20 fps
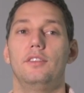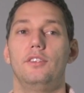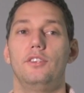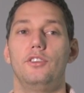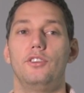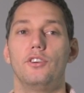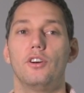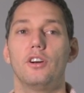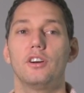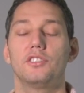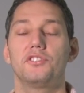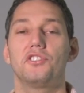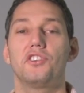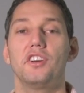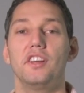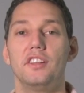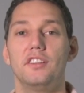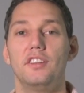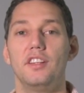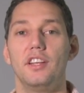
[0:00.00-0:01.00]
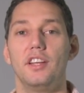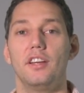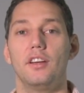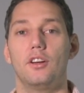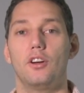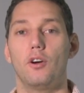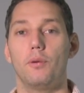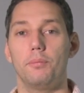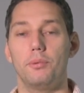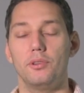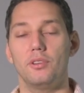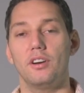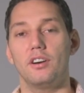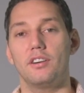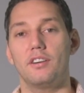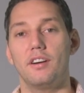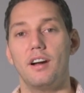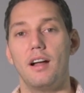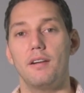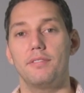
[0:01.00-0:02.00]
your 3D
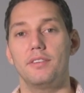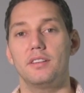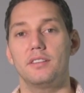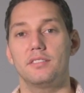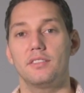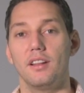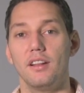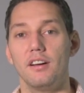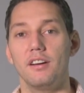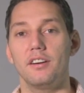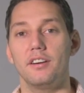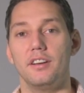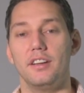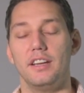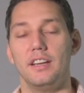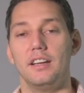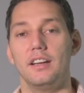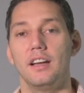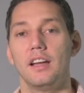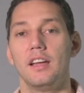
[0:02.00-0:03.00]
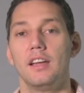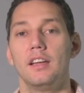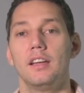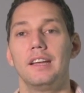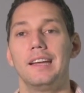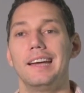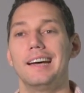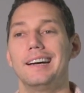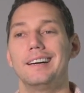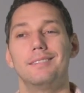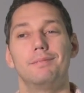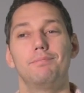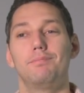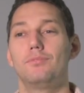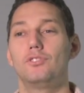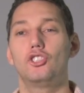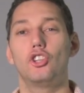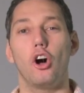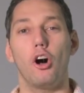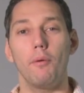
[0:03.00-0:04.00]
computer graphics learning,
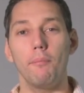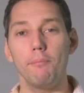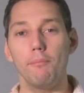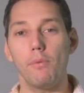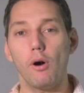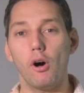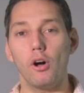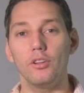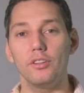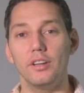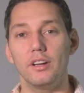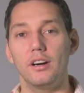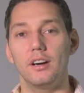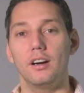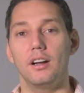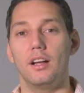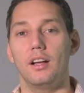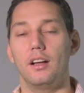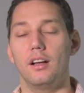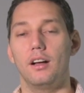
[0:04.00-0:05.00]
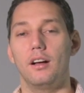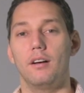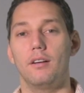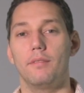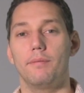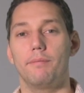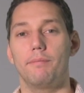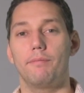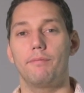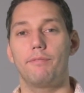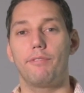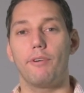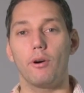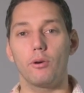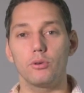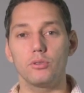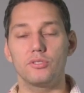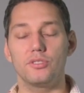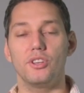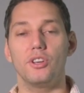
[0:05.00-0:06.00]
don't bother
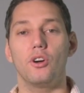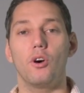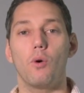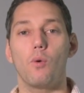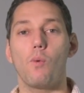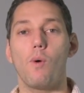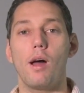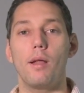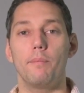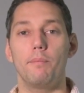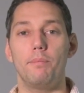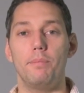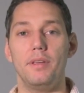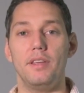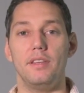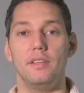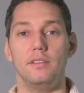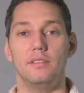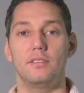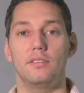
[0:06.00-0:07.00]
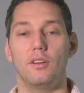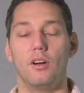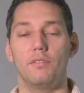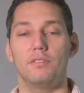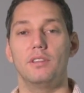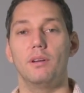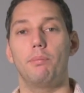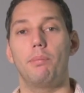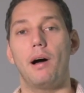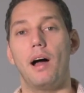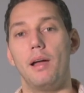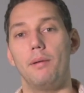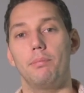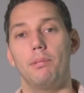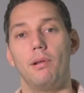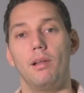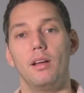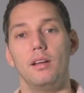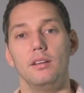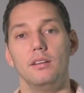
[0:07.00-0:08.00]
focusing on one piece of the
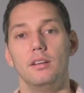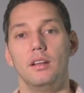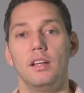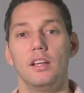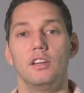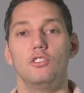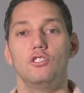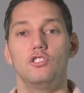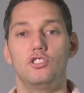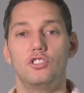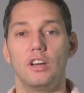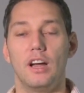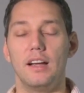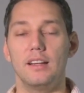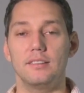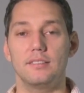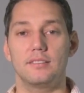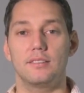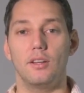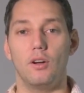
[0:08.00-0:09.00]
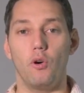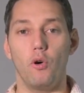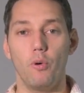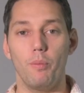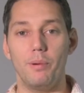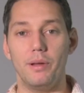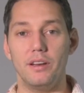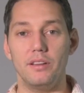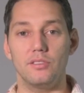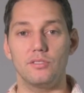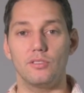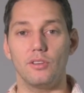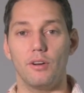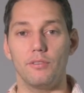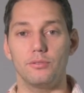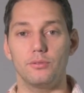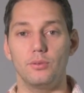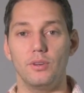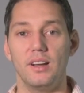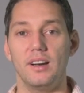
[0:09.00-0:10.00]
pipeline. Just open a
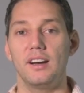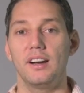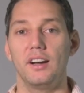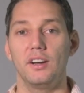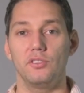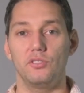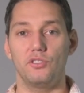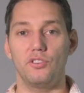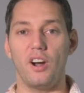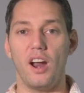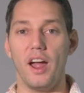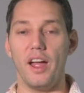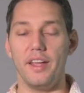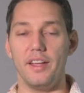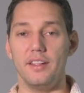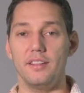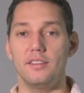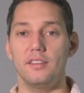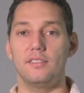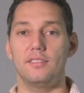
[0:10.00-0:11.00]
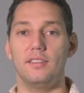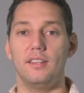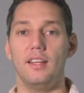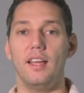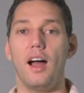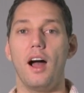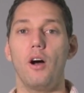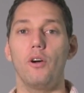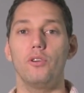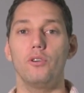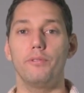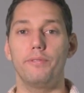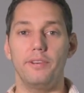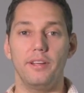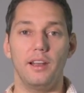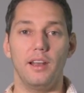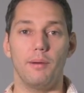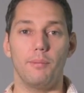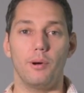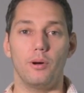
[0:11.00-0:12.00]
software, try it, see how you
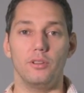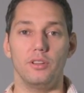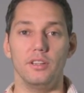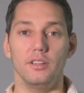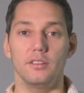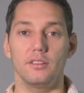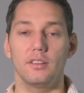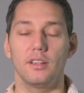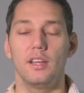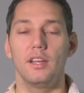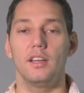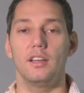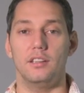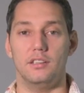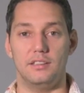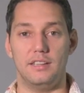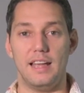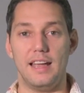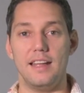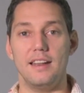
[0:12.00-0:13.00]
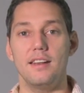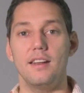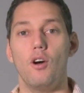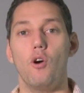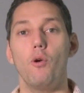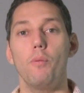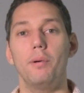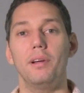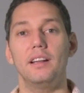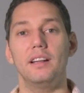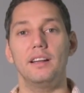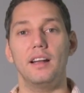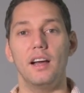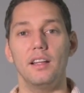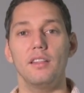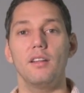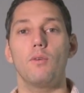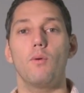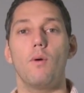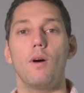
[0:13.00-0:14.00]
feel about it. Then open
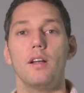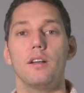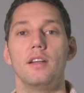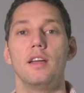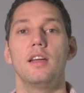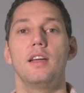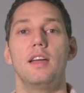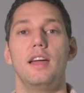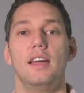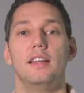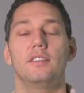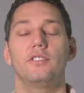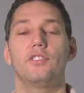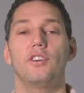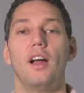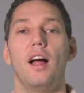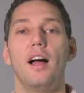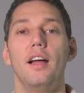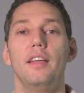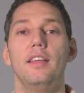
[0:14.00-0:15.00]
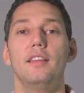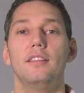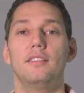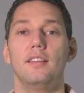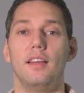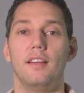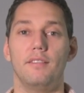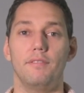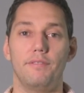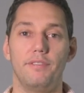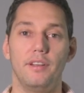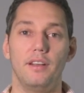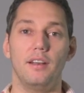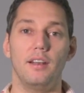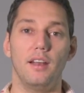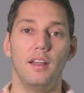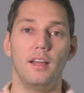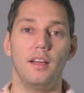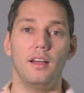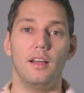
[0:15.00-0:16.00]
another one and try it and
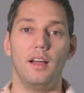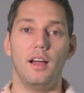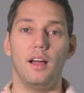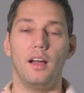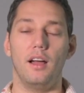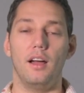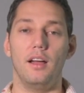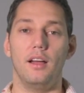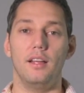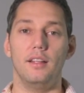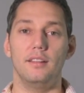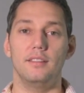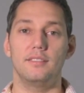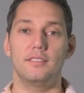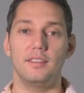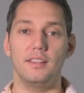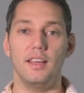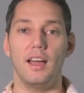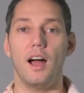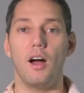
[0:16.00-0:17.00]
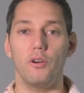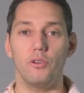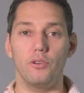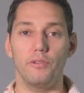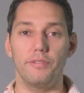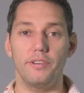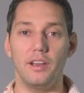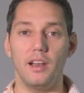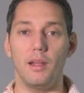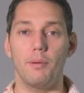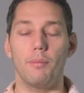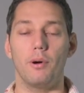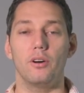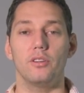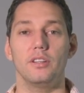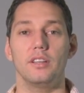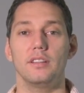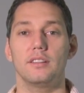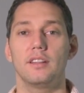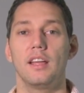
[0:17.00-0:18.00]
feel and see how you feel
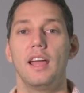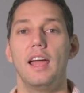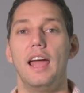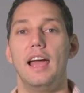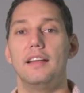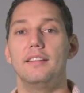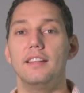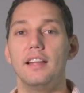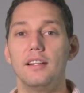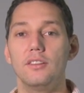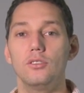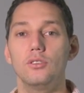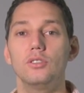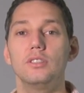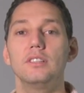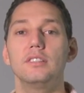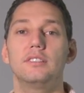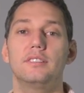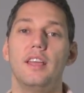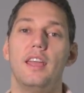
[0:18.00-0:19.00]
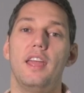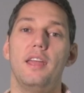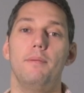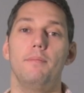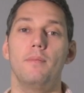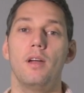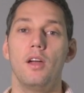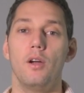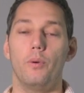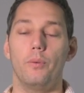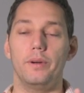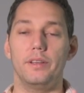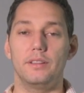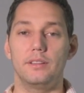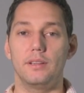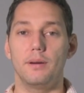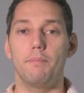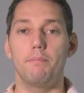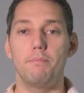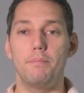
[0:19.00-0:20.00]
about it. And then do the same
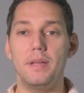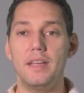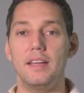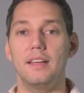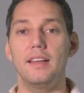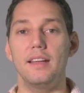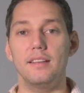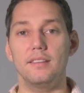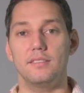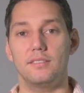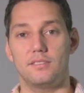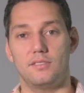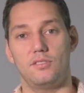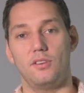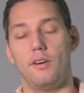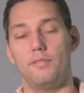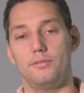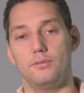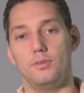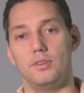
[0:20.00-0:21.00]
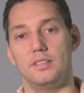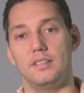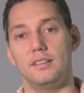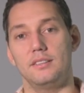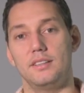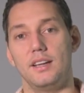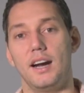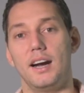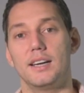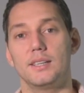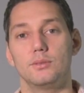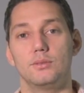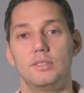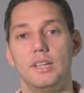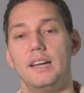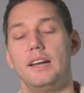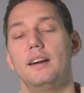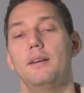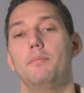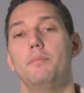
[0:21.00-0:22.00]
with the biggest software that are out
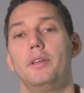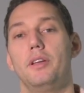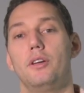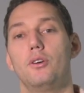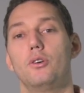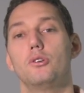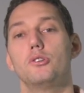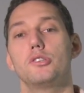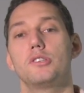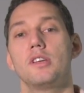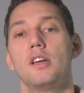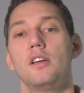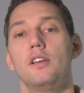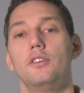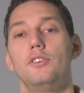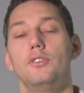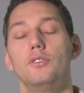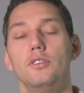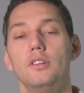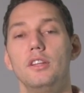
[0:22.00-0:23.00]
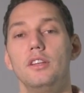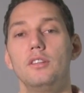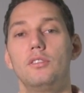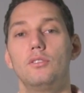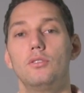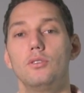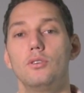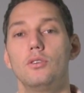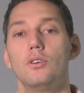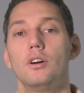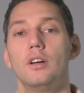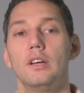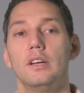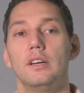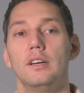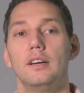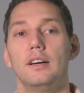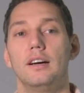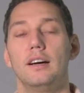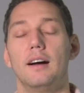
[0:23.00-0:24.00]
there, because you need to
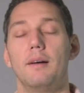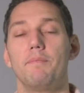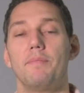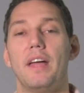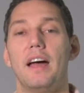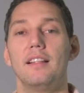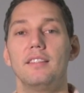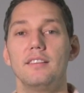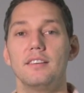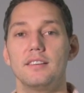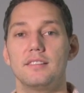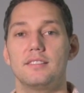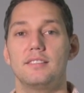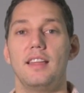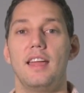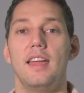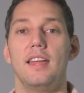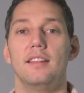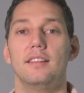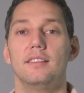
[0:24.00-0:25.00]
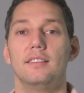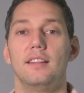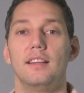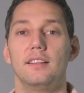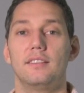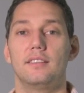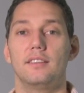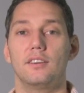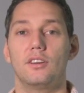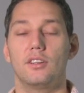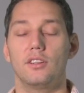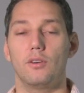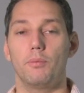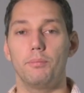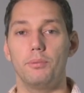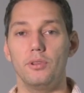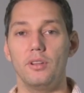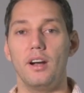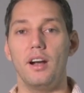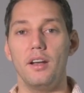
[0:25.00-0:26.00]
understand that
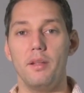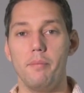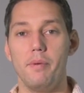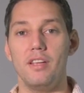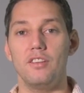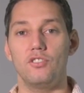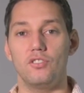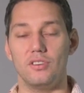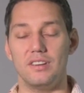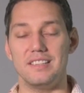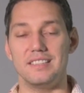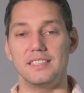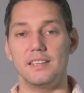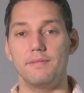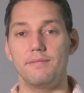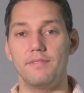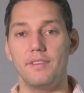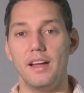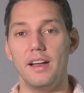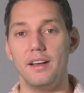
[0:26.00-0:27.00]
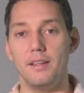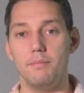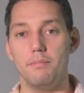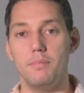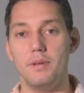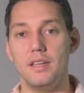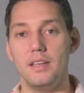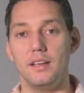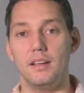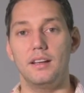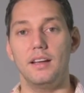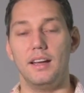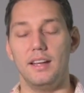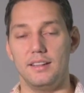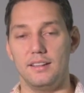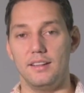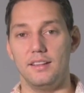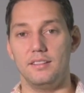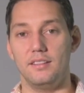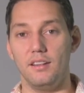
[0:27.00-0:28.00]
computer animation is a very big
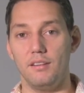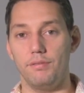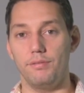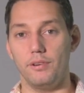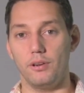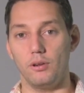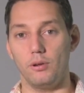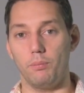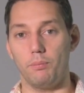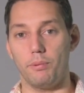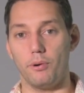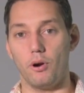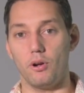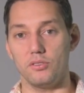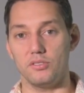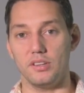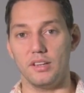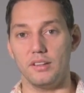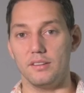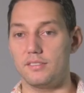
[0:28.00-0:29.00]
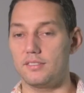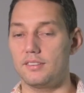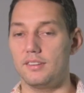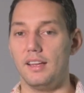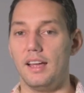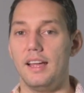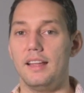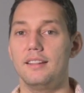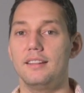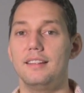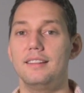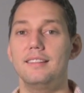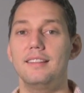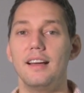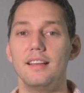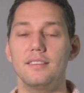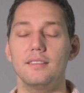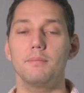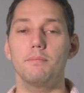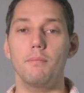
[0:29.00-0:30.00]
and a difficult process, and it
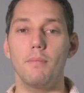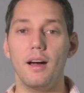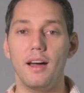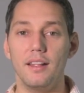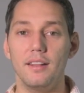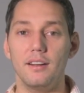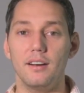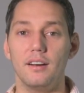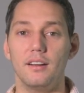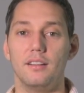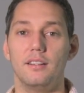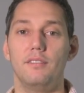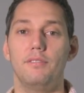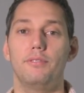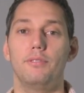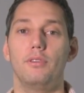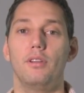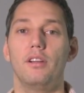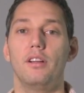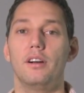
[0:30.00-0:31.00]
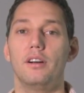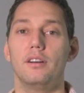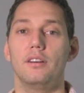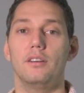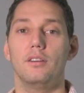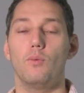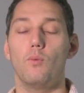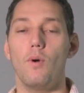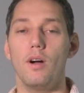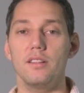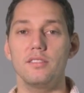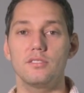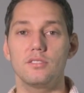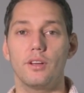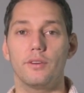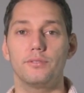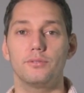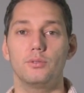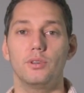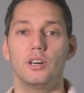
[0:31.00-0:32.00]
doesn't matter if you learn one
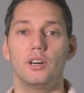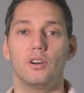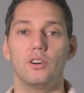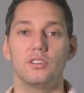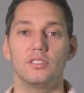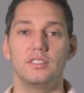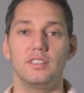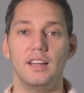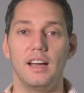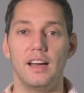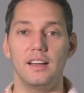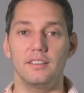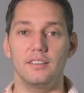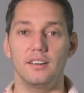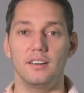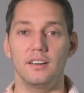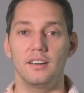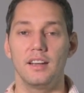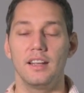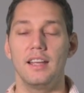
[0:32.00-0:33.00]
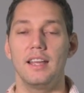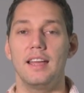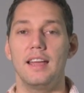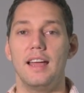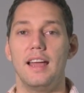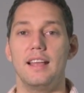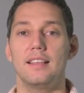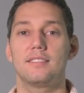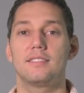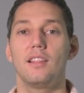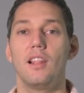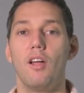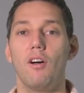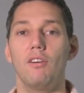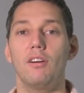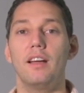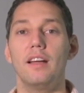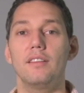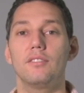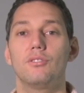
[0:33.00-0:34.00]
software or the other, as
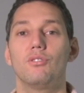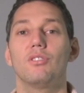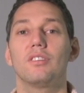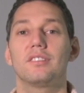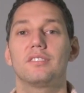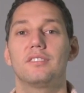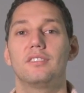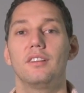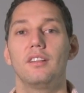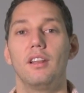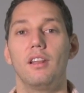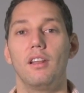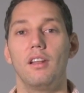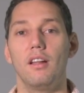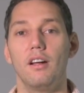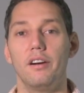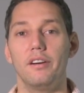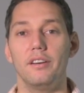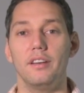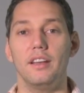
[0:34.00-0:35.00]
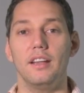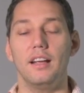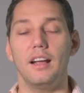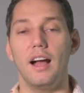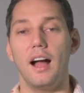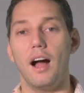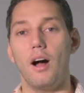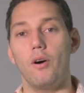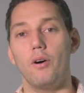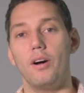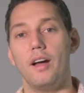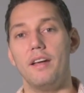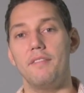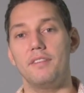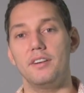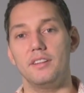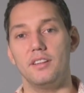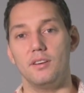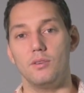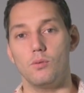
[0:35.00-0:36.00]
long as you're still learning how
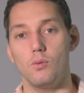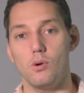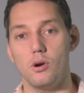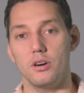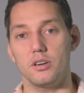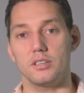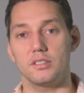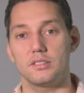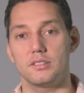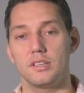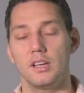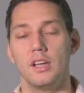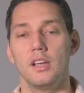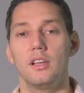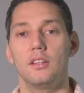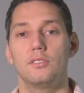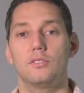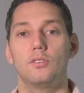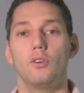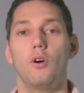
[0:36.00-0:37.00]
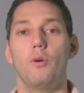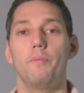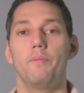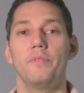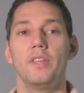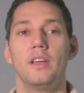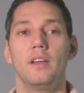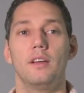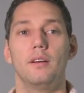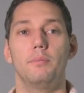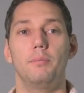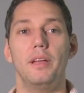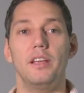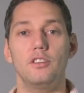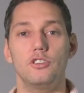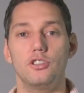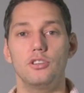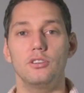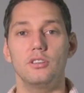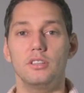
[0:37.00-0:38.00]
everything works. So
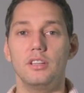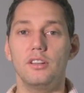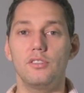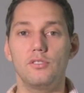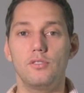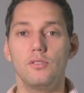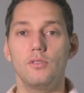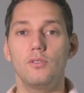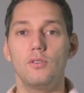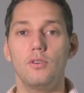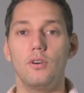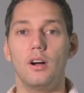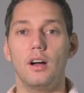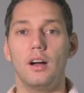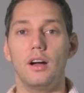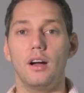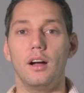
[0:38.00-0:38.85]
make sure that you